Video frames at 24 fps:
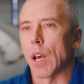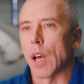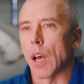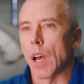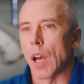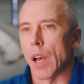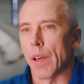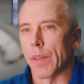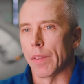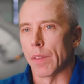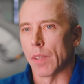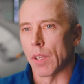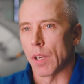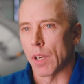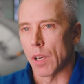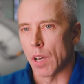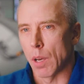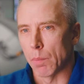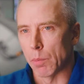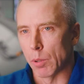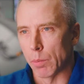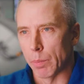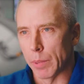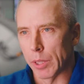on the
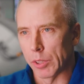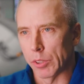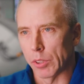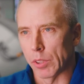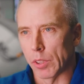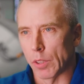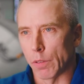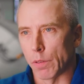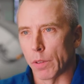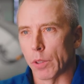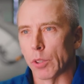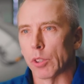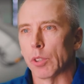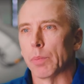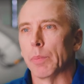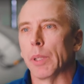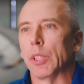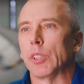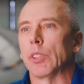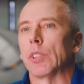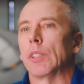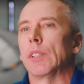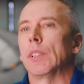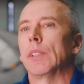Hubble mission, the first
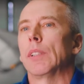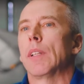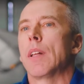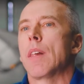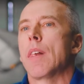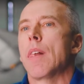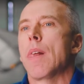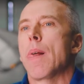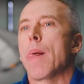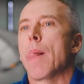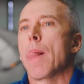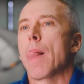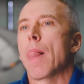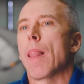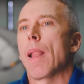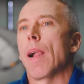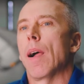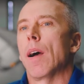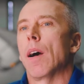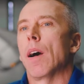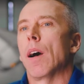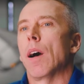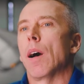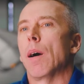mission,
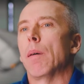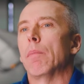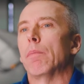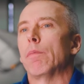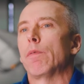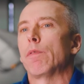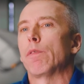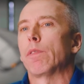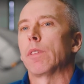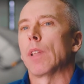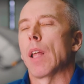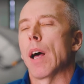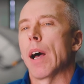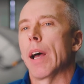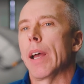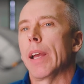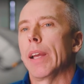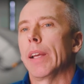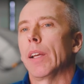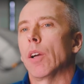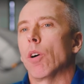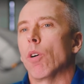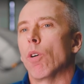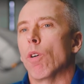um,
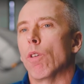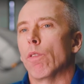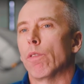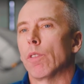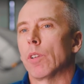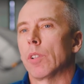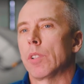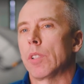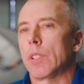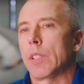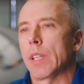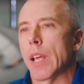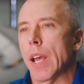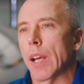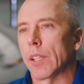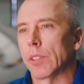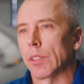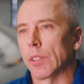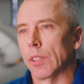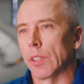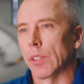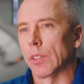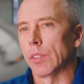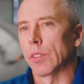flying over
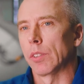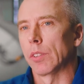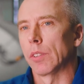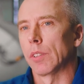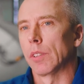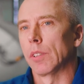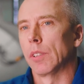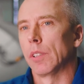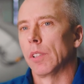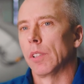Texas.